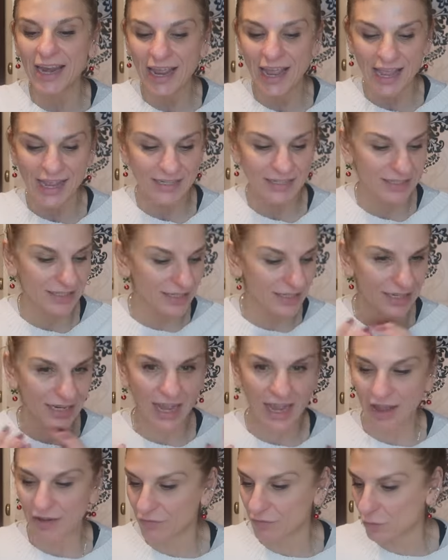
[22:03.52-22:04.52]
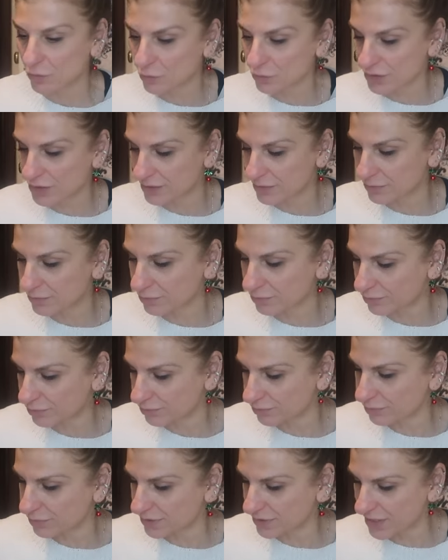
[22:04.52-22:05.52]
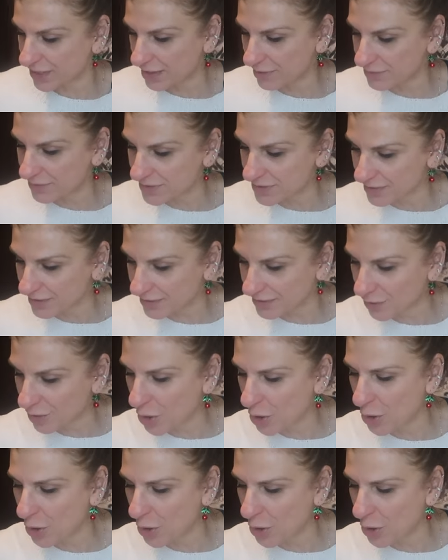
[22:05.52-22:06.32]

it edited. I have no what time is it?